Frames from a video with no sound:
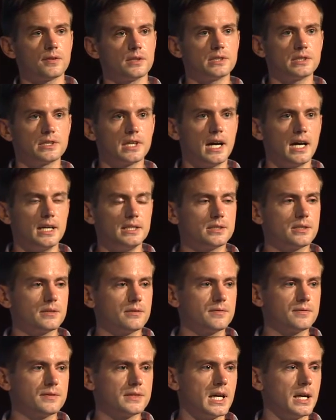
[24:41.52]
kinds
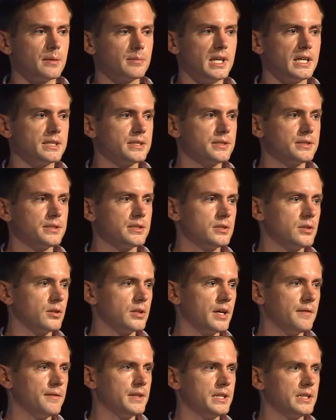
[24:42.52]
of type classes that don't
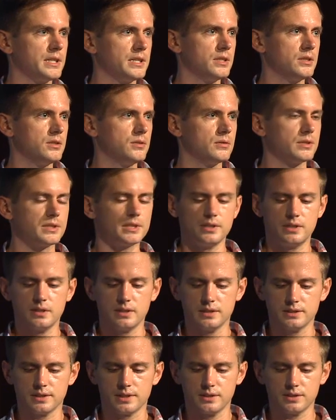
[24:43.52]
have anything to do with
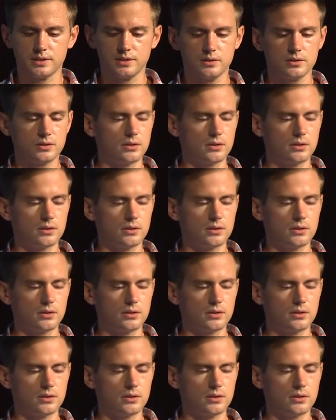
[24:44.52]
serialization.